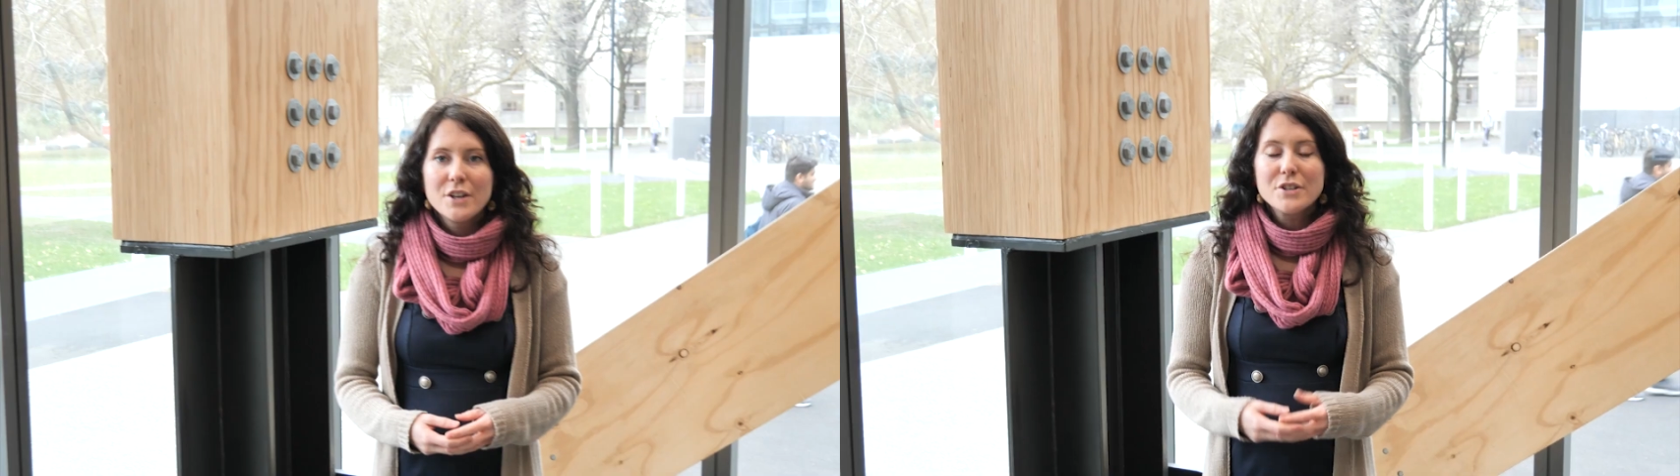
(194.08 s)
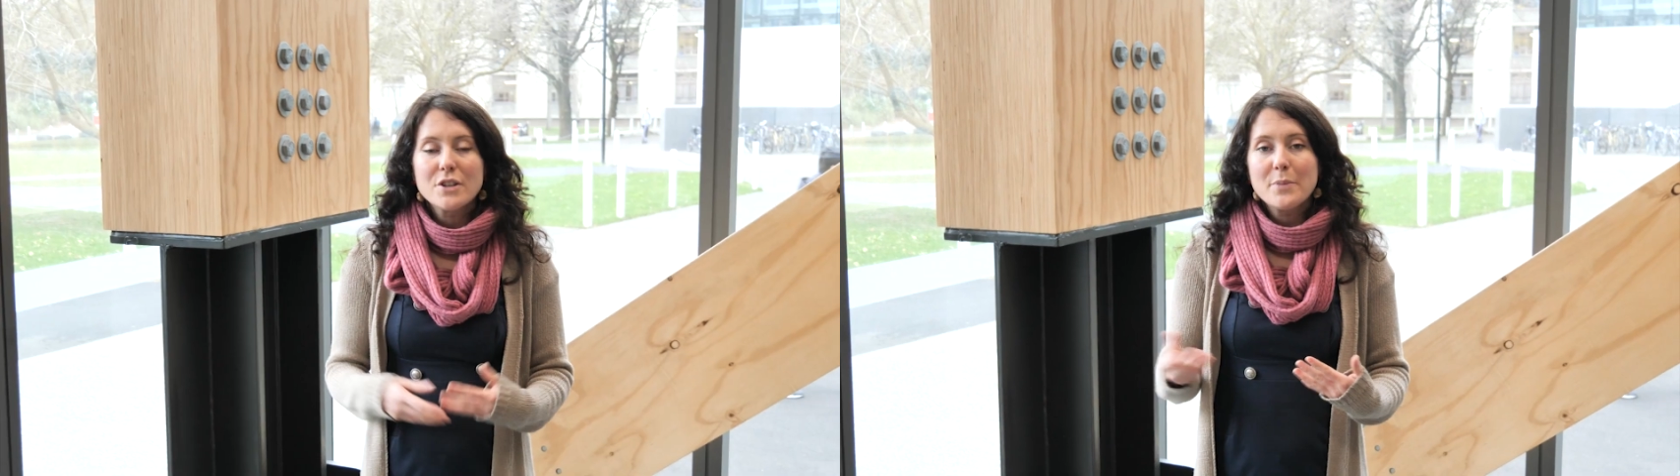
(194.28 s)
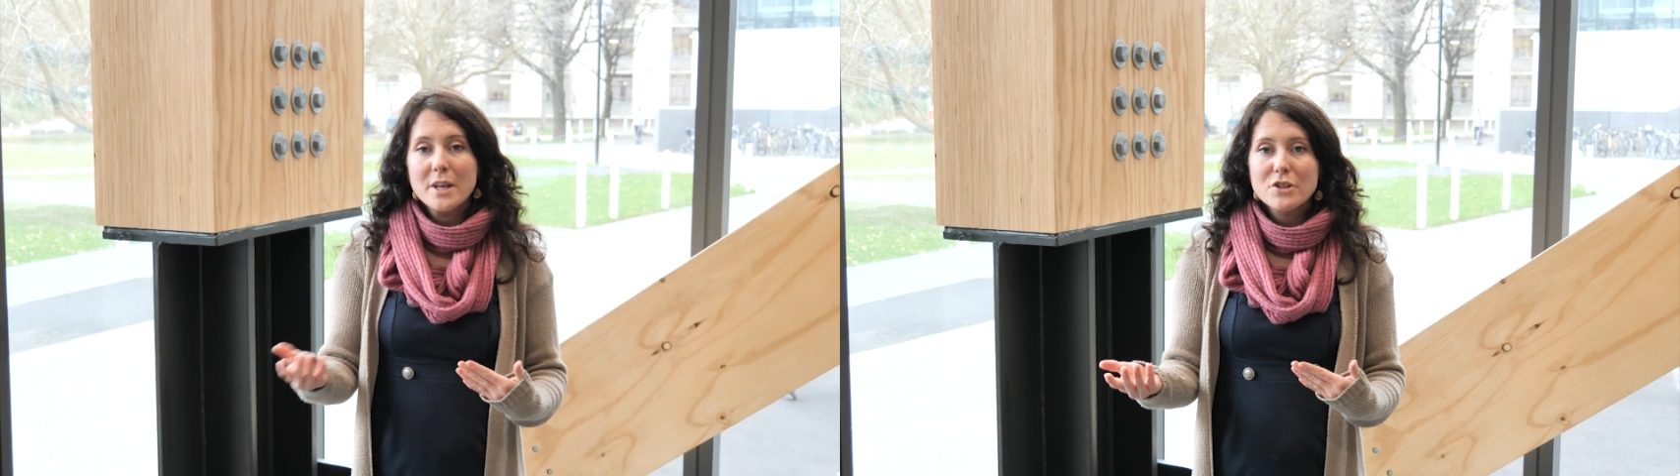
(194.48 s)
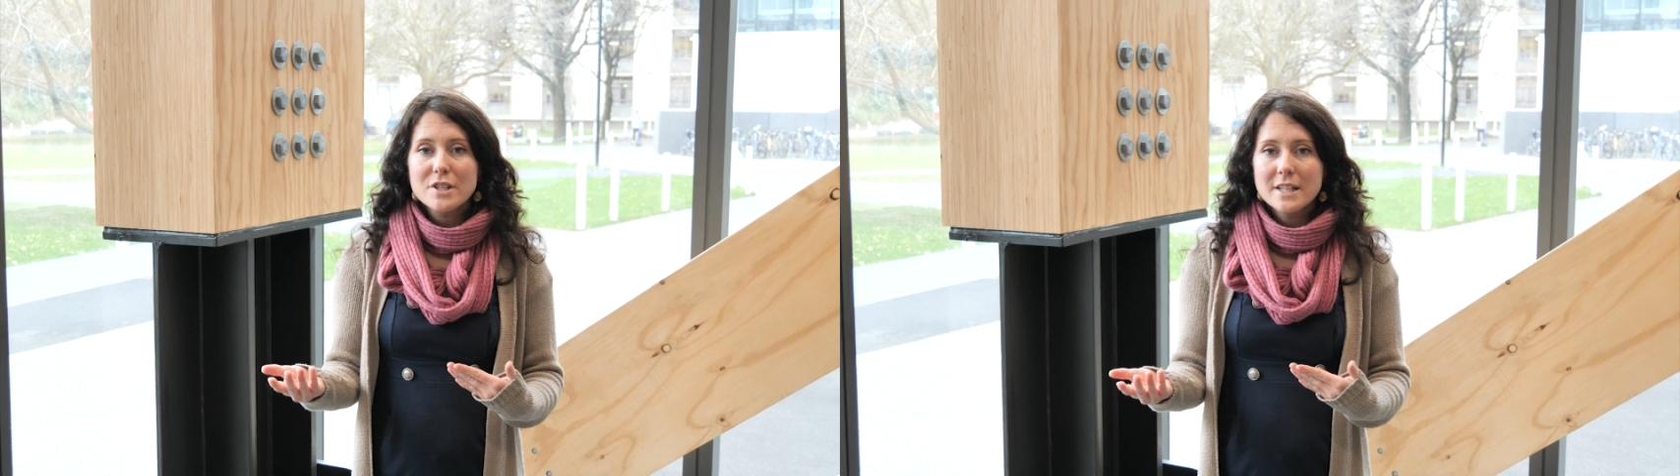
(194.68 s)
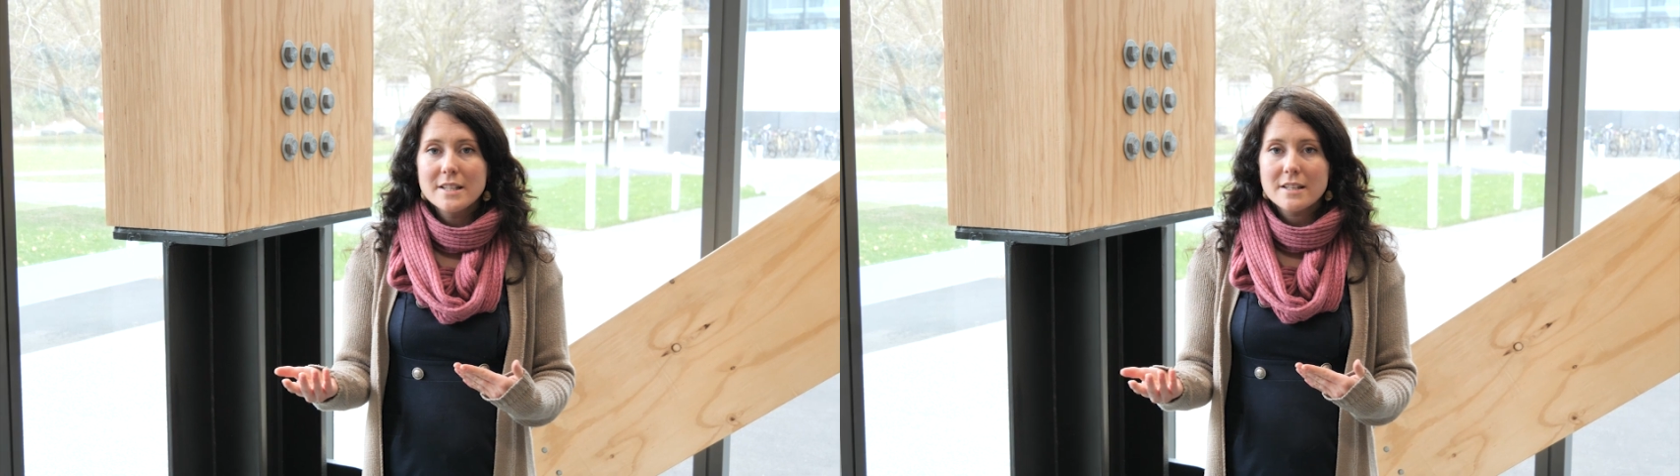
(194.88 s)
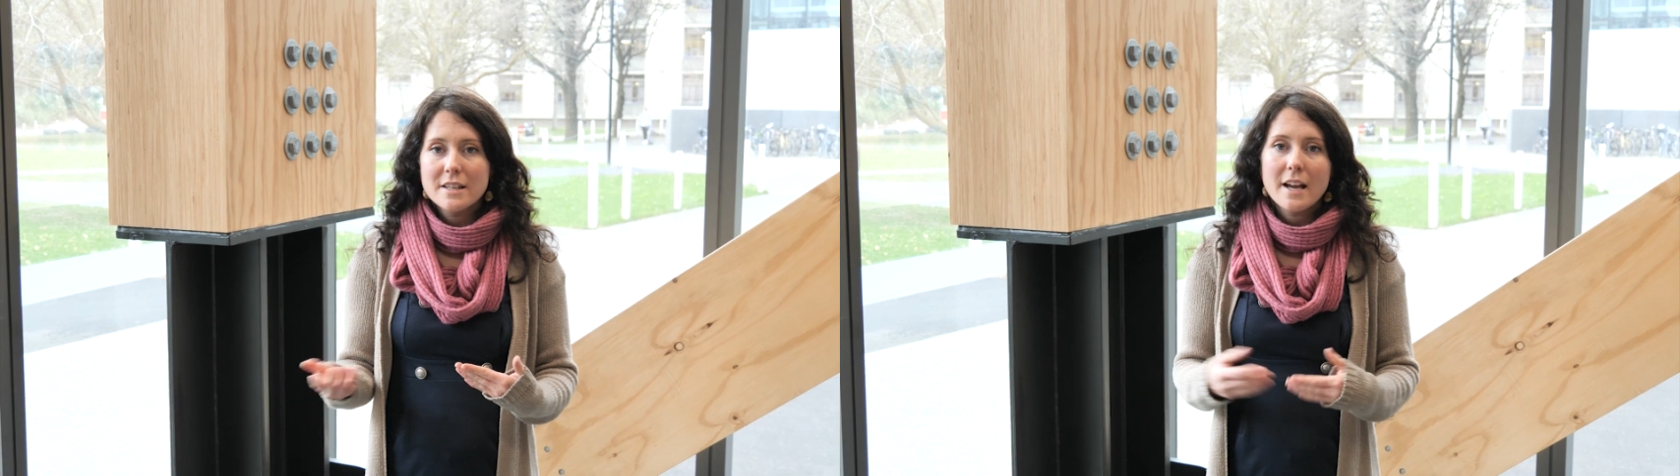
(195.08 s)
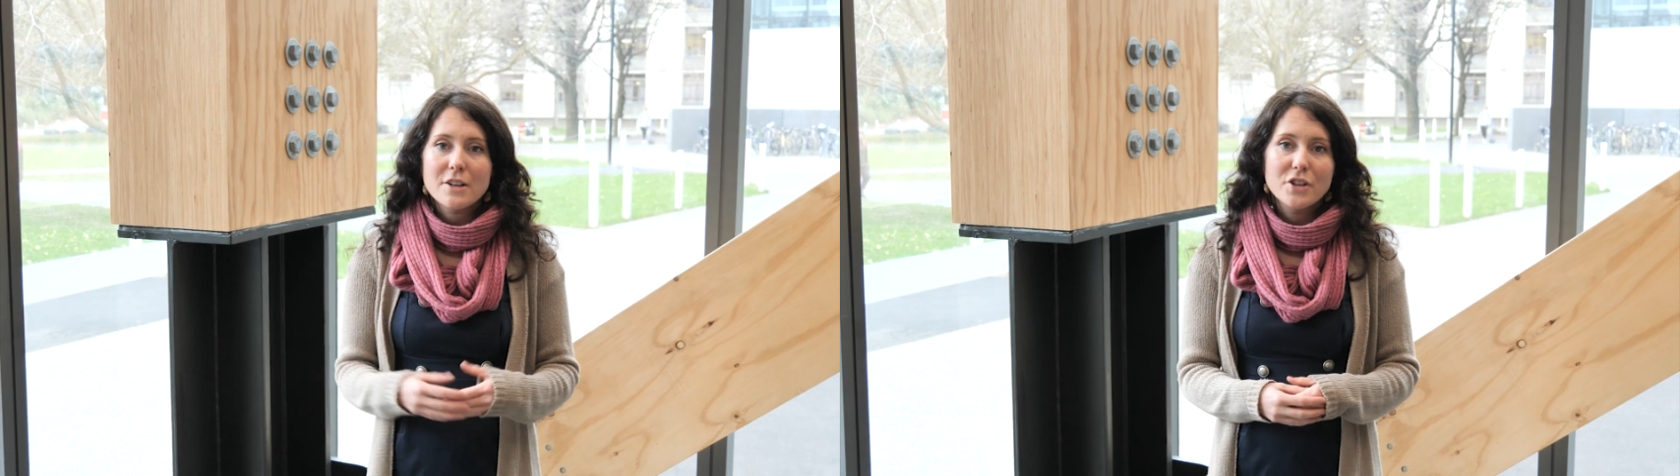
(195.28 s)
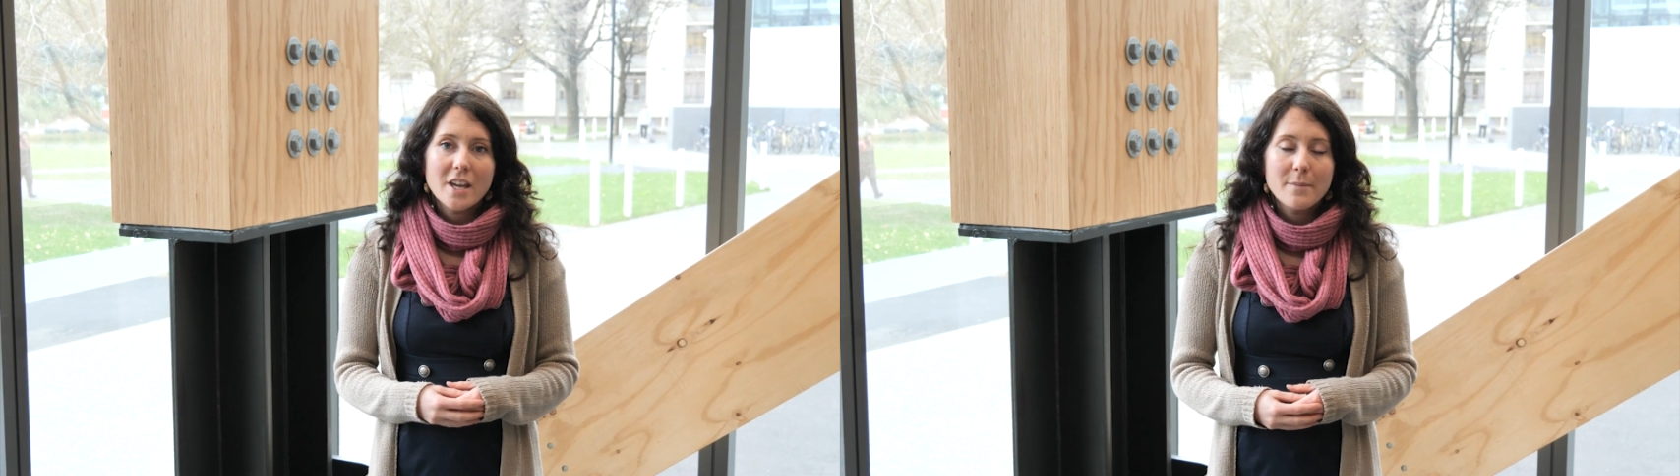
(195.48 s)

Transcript: So the Beatrice Tinsley actually